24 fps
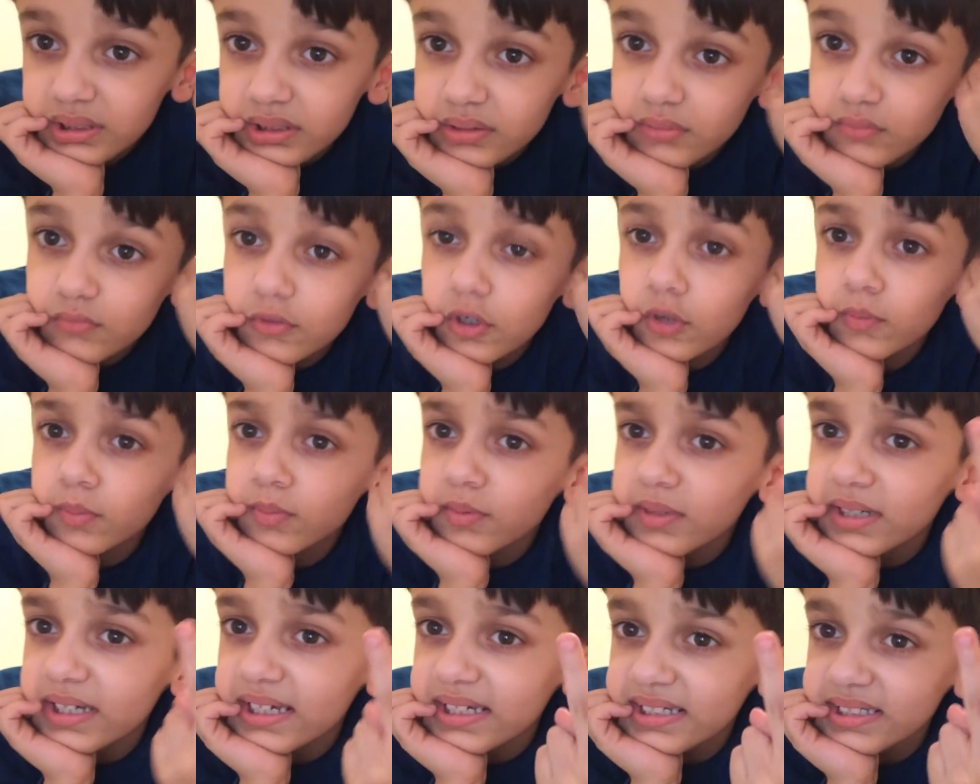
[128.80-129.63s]
Roman
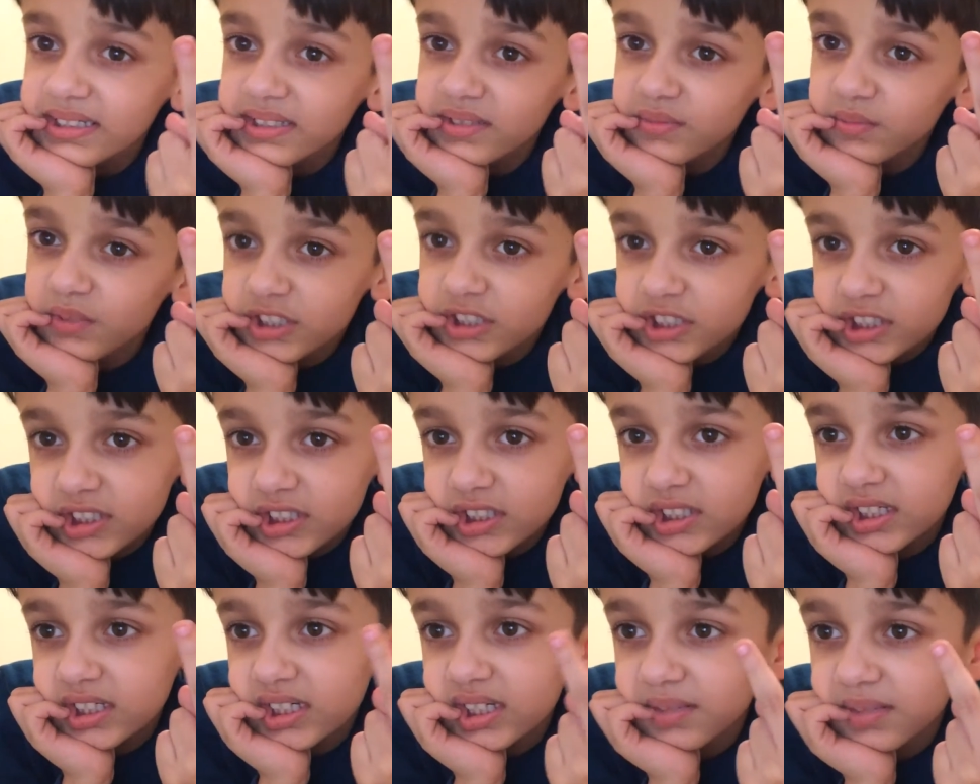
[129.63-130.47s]
Wayne wants
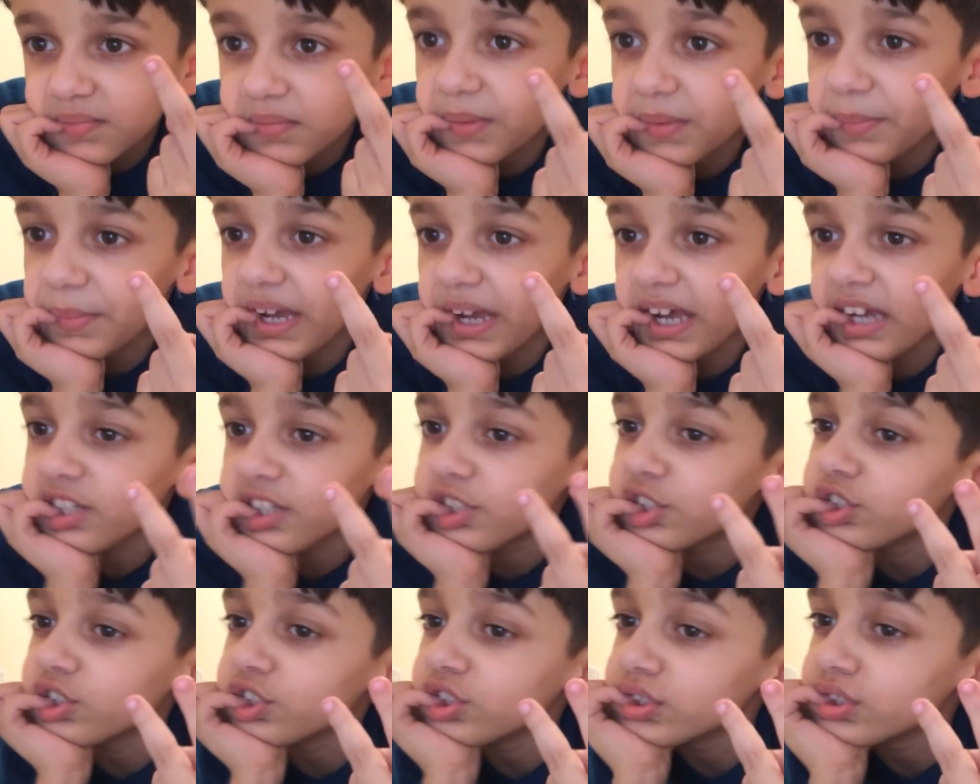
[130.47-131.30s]
to have a
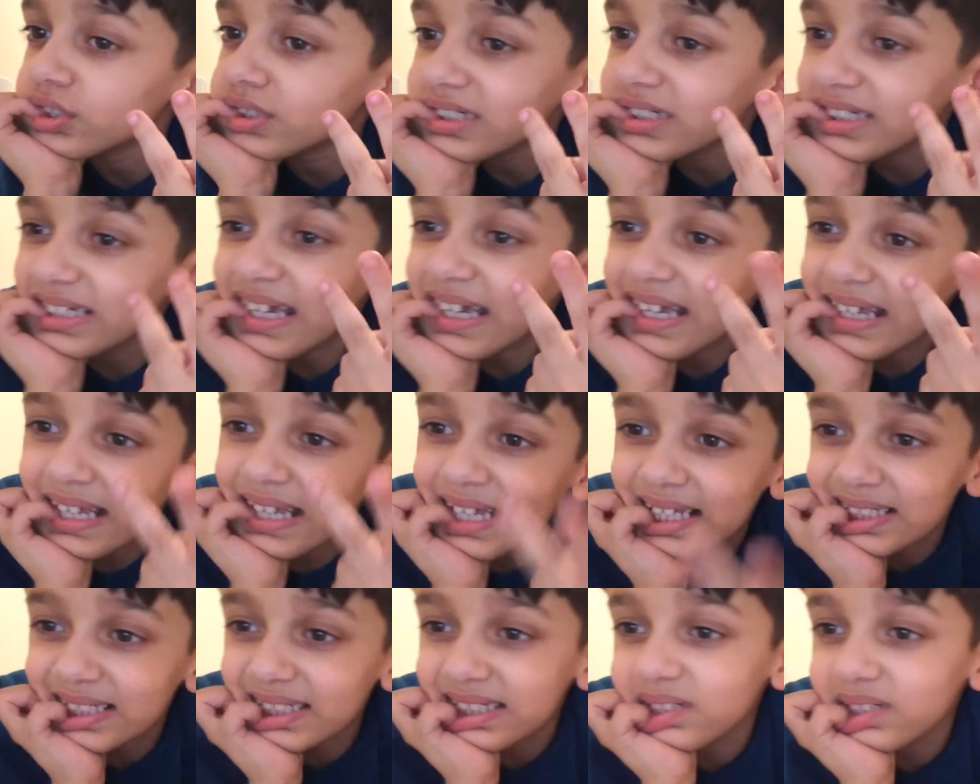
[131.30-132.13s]
match
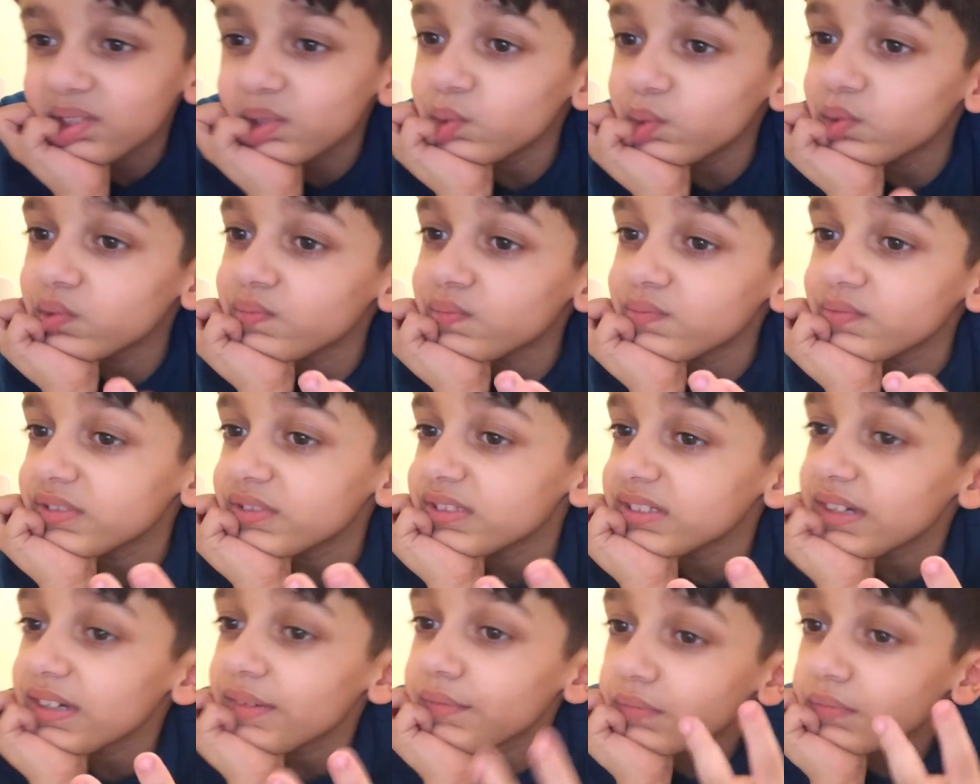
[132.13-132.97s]
against
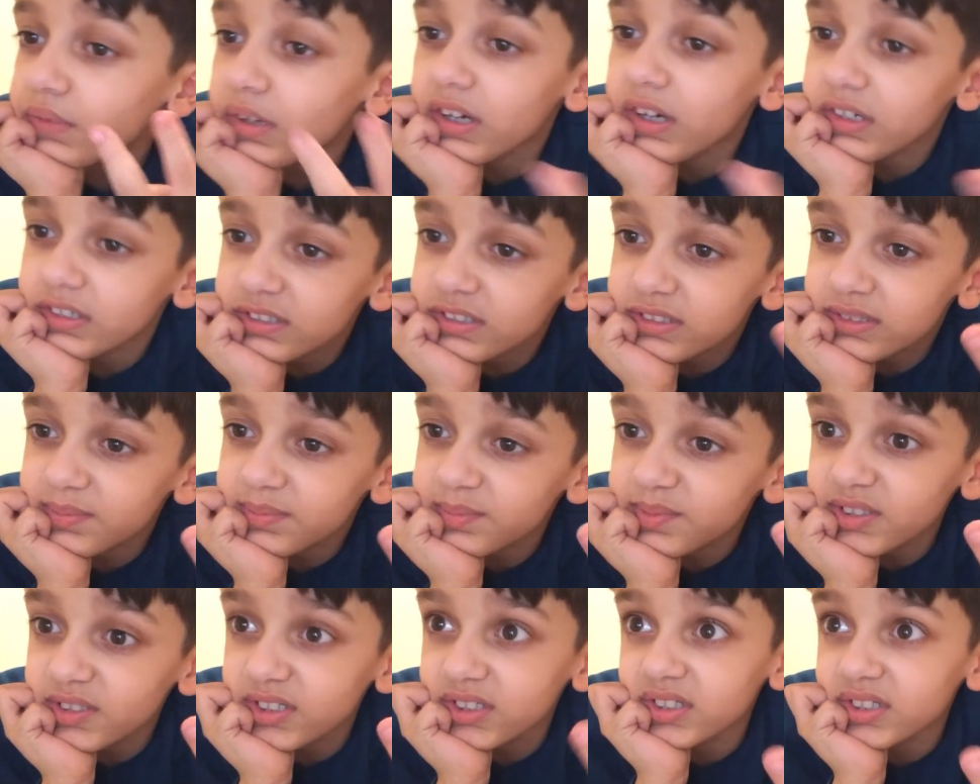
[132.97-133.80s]
Seth Rollins
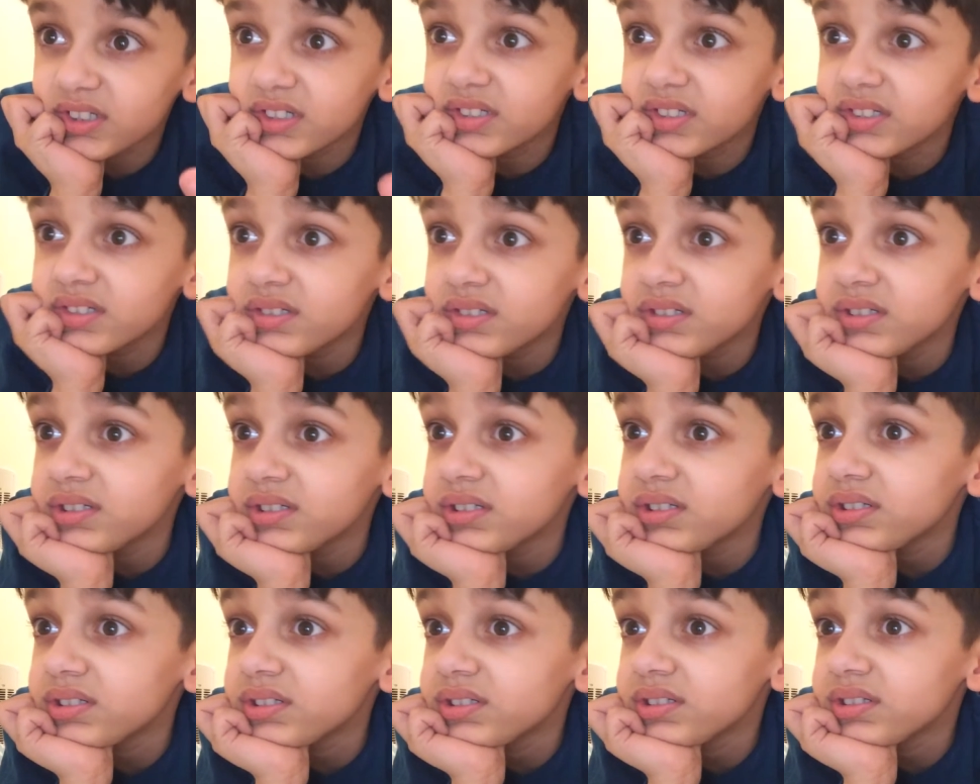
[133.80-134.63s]
because
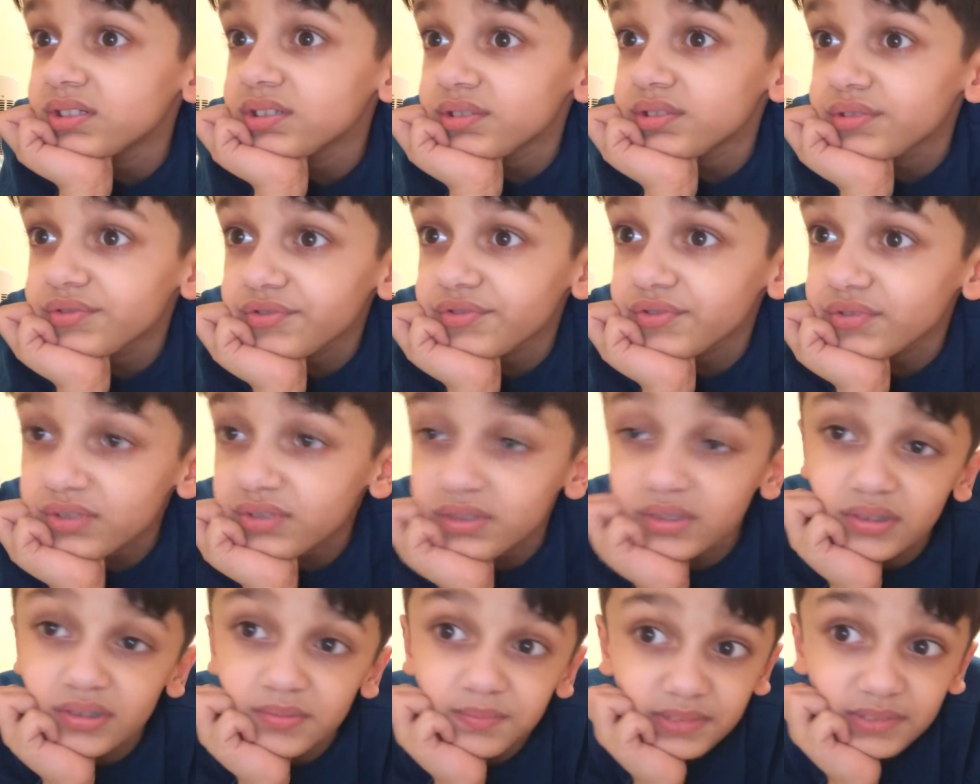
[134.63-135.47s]

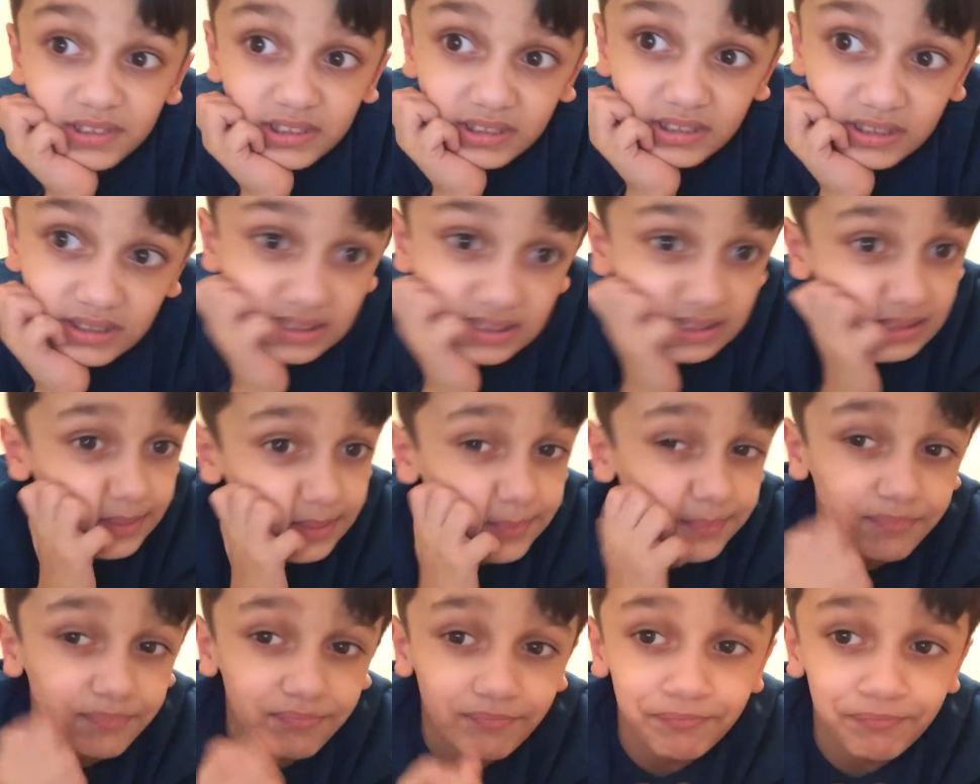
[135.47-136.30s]
because
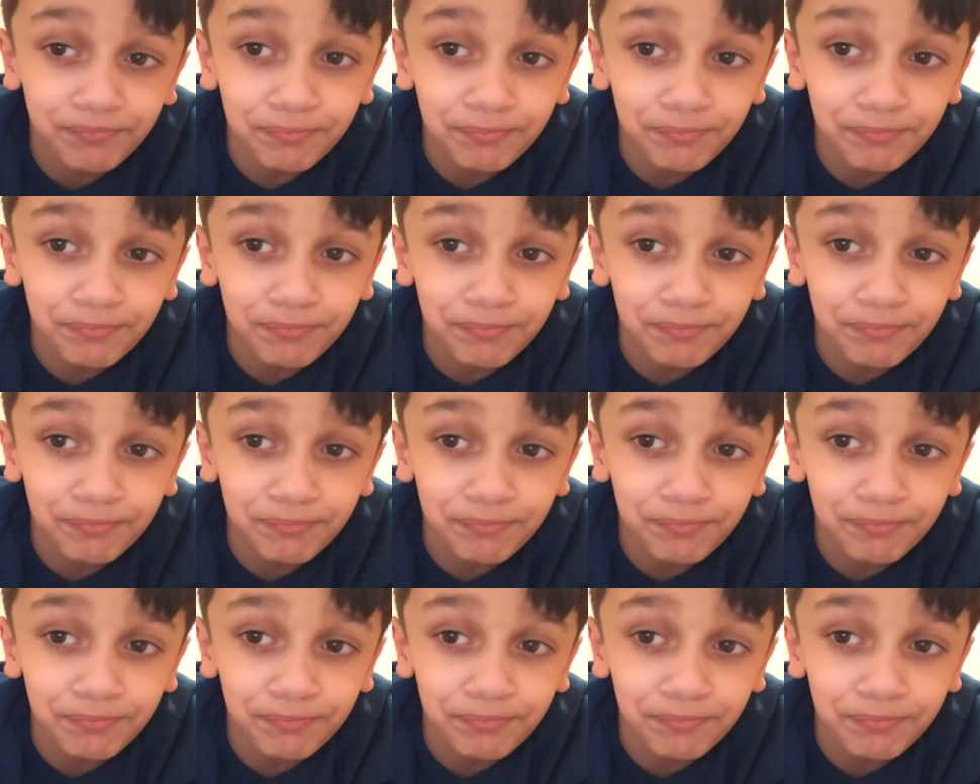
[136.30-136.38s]
um